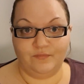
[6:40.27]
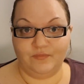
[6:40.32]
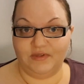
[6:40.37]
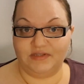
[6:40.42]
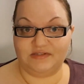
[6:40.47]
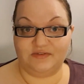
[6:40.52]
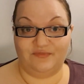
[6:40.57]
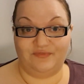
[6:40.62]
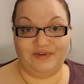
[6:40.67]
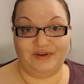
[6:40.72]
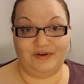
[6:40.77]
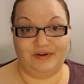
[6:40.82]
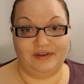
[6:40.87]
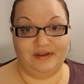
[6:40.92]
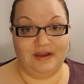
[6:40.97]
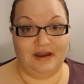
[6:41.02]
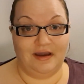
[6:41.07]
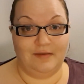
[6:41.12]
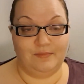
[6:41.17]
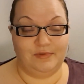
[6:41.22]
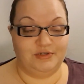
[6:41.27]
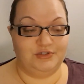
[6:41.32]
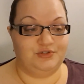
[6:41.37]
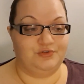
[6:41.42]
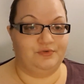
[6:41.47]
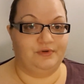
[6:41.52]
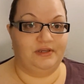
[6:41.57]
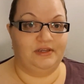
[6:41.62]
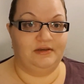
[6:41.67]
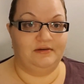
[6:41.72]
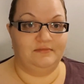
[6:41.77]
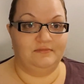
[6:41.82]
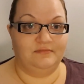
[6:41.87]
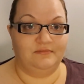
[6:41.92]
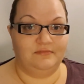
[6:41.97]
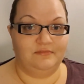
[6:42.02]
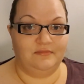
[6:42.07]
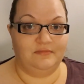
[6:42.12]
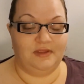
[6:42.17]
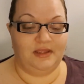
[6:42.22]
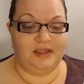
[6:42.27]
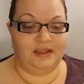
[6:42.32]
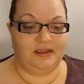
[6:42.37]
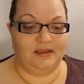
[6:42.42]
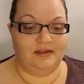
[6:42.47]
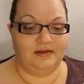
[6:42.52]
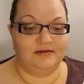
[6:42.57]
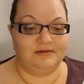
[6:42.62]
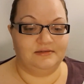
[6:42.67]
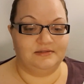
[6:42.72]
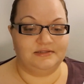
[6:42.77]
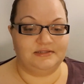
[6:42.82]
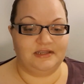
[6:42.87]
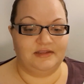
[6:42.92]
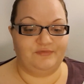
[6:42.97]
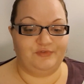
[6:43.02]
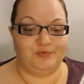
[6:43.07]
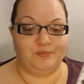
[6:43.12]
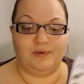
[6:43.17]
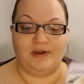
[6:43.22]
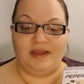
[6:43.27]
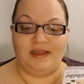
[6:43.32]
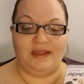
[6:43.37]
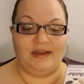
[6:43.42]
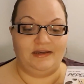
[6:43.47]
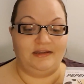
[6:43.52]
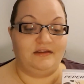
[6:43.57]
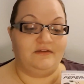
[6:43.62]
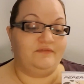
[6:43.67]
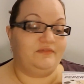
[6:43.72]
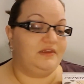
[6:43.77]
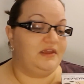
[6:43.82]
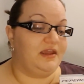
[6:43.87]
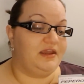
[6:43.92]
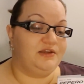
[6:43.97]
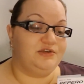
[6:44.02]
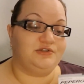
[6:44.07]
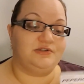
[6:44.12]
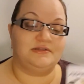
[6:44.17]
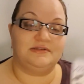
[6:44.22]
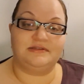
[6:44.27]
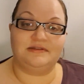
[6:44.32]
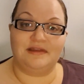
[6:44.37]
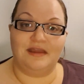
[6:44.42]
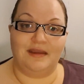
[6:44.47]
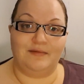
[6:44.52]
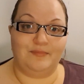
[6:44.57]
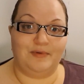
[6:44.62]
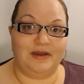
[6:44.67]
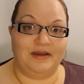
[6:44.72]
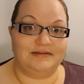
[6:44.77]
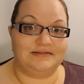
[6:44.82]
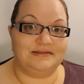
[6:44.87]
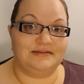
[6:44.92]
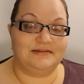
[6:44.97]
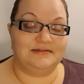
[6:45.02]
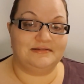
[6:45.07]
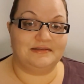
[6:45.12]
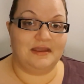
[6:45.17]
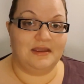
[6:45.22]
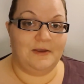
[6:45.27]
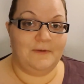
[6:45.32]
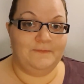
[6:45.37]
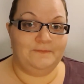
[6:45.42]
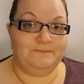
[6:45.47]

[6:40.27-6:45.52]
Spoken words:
It's a very common treat, and if you buy any of the Asian snack boxes,